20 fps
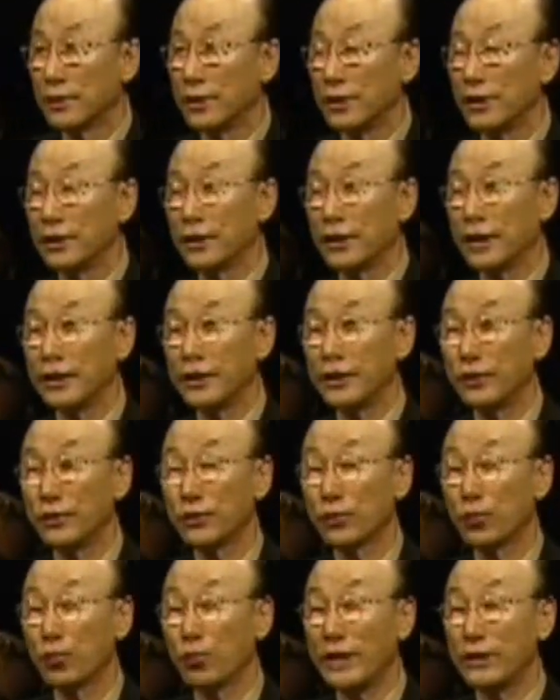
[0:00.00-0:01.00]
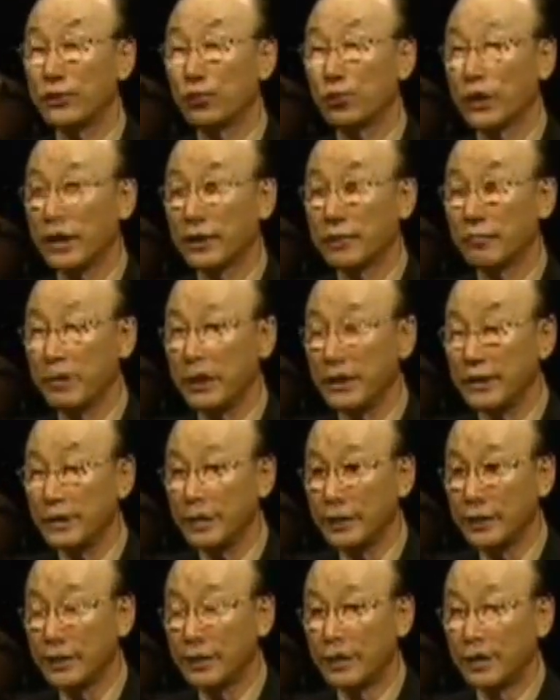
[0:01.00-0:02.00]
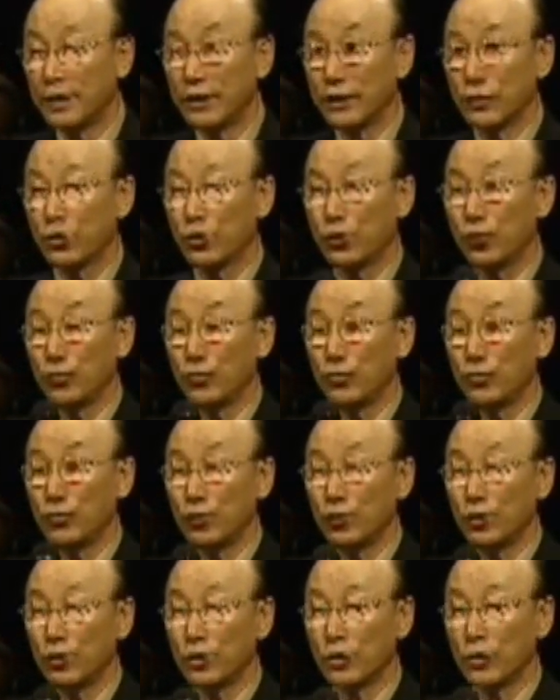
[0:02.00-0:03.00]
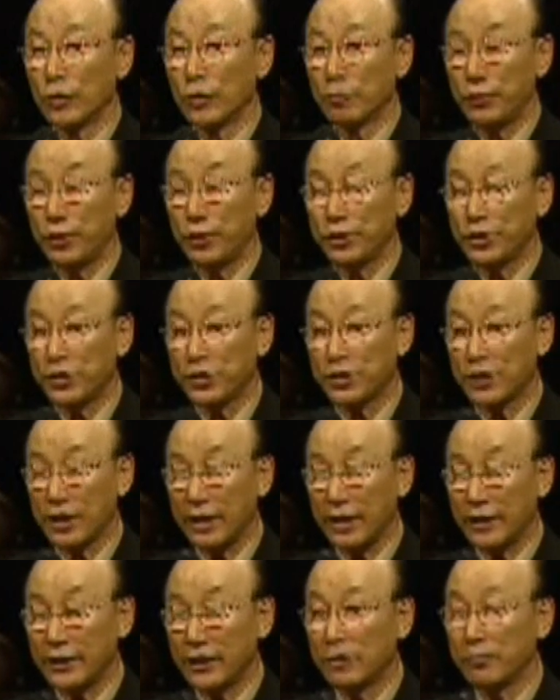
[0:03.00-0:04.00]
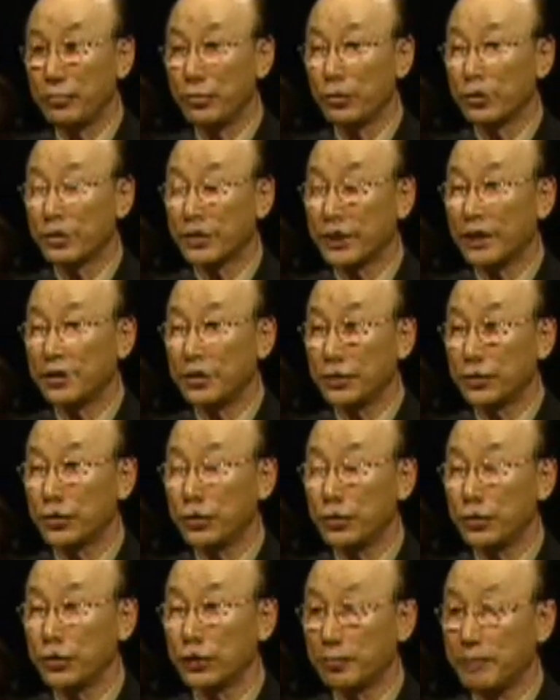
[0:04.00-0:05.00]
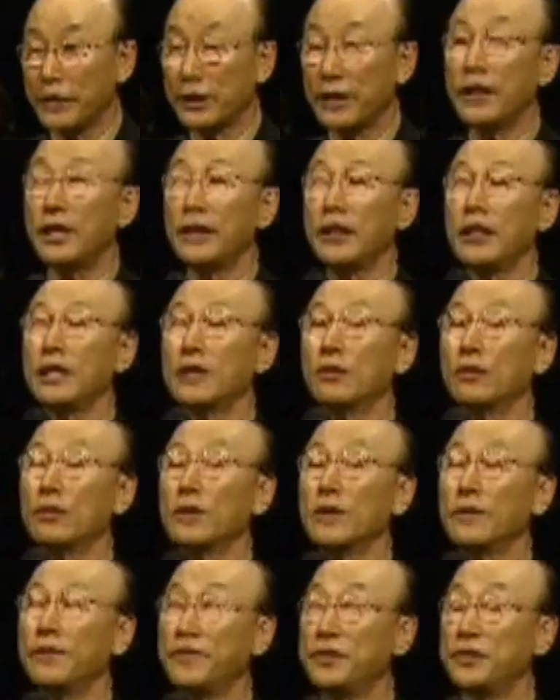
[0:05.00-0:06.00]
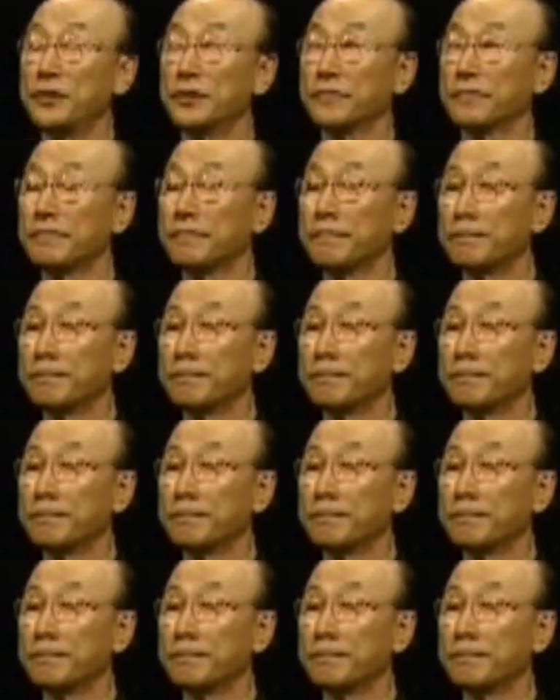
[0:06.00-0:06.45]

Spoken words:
And I didn't know where to get money to purchase land and build such a church. But I had only a vision.